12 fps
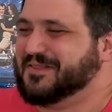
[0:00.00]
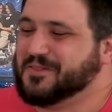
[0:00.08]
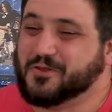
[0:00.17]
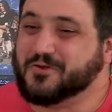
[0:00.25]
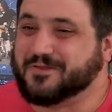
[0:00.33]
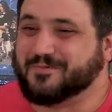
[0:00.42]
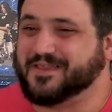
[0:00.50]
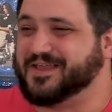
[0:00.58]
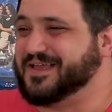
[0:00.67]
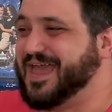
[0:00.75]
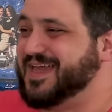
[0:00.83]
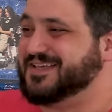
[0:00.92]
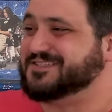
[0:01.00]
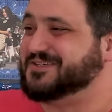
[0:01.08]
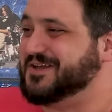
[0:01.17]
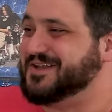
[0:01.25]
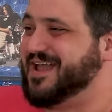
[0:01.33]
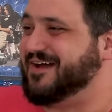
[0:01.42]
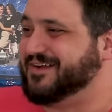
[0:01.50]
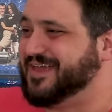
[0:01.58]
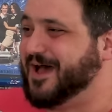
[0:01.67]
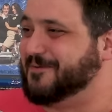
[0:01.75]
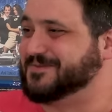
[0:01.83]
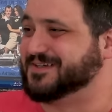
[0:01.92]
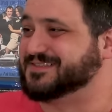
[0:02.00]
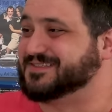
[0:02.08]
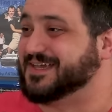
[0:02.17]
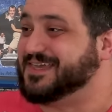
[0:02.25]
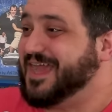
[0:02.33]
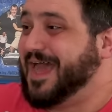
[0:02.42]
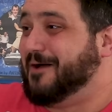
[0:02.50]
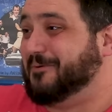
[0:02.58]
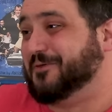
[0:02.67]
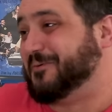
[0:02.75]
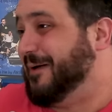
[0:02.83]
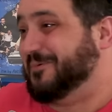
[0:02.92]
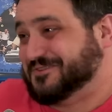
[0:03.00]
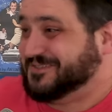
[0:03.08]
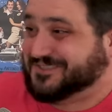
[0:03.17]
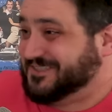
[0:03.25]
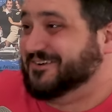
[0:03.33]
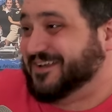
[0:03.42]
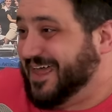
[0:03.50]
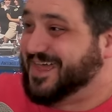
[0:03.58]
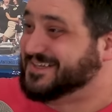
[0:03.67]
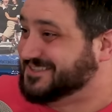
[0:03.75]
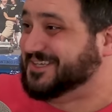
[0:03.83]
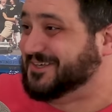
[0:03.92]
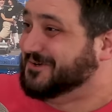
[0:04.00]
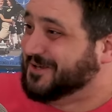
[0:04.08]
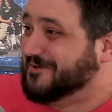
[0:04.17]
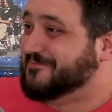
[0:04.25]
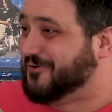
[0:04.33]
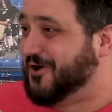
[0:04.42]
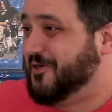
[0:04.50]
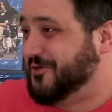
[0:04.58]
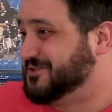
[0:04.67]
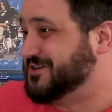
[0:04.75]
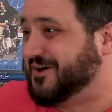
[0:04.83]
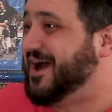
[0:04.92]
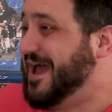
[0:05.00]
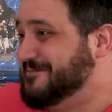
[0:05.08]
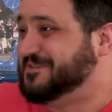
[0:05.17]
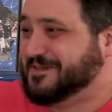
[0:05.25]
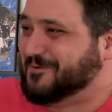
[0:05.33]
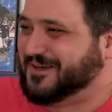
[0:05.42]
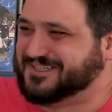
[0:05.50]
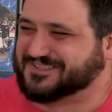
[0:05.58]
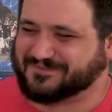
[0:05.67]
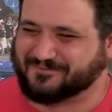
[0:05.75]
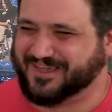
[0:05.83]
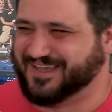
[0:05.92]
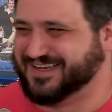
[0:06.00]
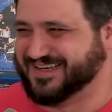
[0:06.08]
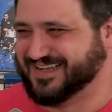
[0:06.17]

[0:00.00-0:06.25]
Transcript: Luke could be like, hey, he's good now, and he helped us. It's like, yeah, well, the rebels are still going to execute him also for all those crimes he participated in. So it's